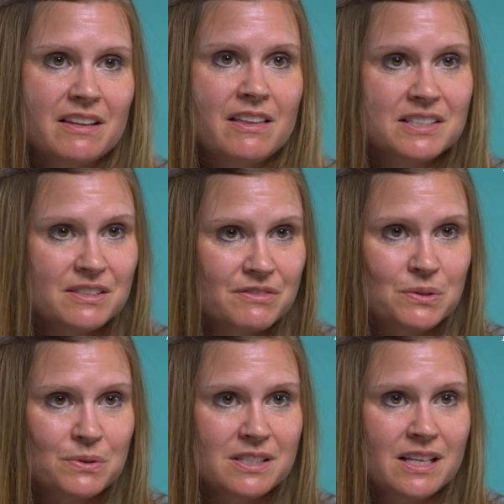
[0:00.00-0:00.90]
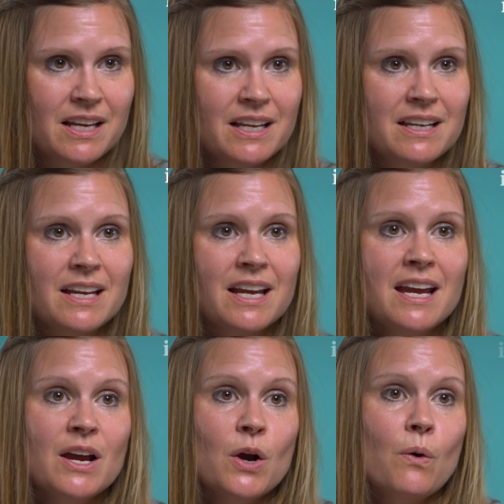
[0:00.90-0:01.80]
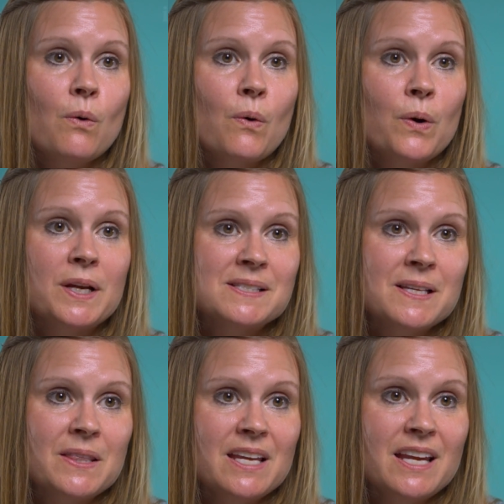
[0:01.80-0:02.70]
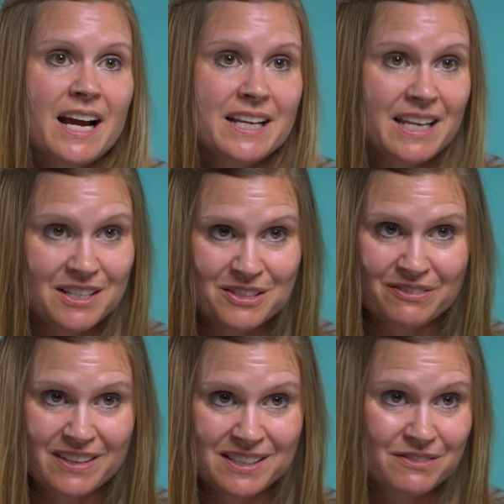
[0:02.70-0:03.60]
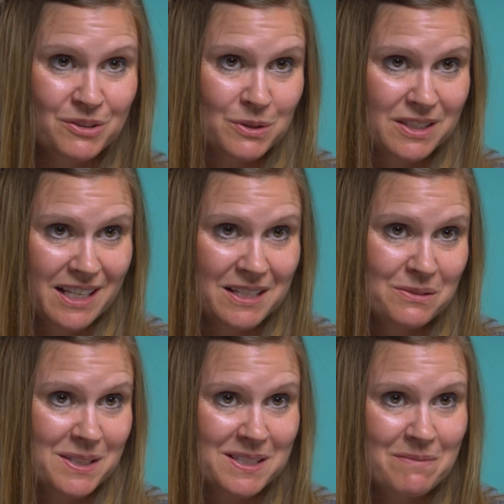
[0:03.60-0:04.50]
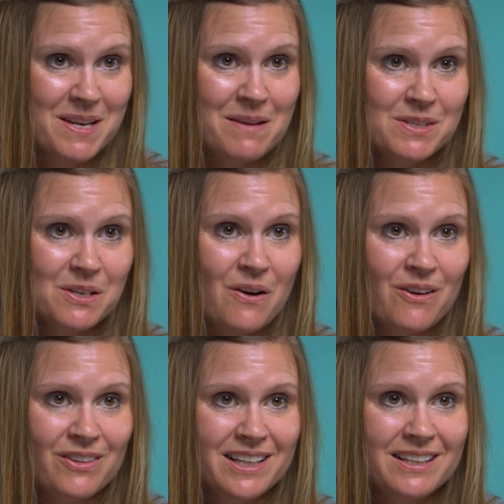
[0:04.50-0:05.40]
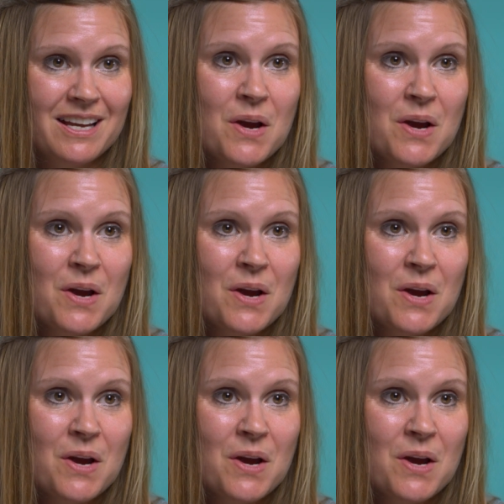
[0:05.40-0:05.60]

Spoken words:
thoughts of suicide or is in the ideational phase of suicide, as we sometimes call it,